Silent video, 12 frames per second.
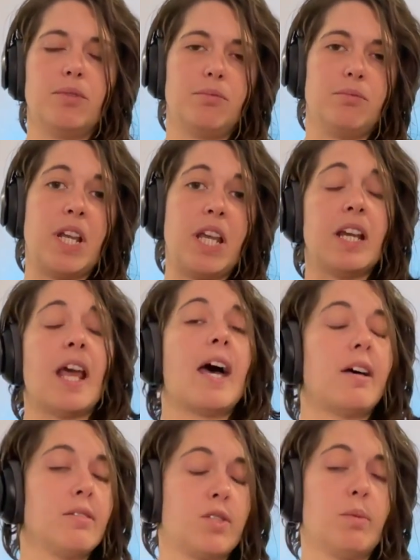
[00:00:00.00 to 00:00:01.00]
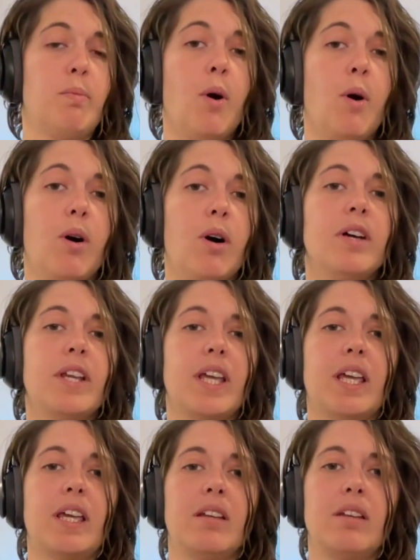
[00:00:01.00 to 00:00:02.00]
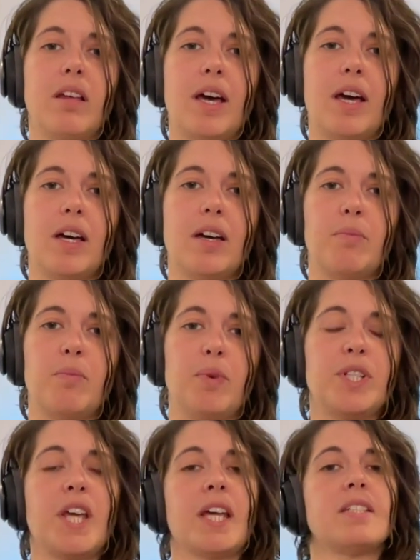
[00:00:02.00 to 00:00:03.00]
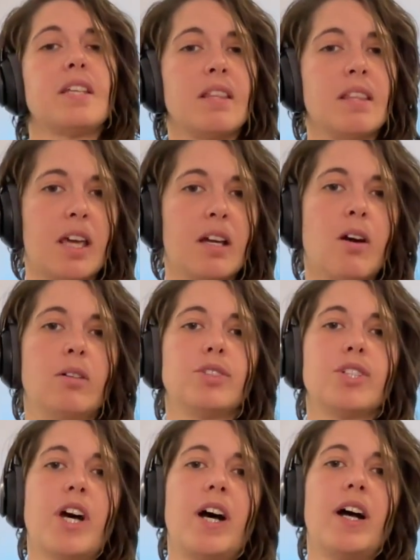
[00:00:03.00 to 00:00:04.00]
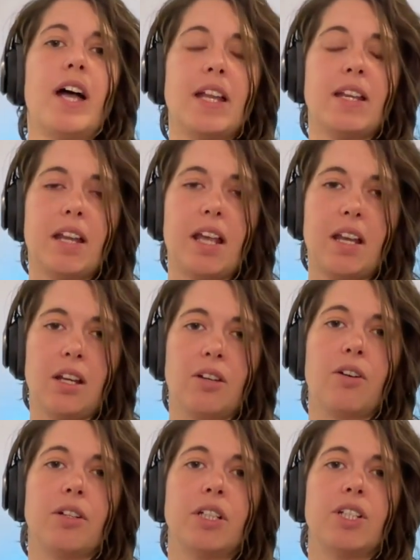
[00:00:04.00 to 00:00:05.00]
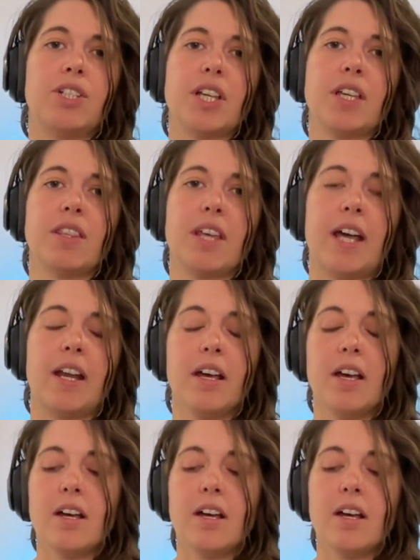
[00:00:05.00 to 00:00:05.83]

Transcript: need our support in uh, protecting their culture and, and acknowledging that.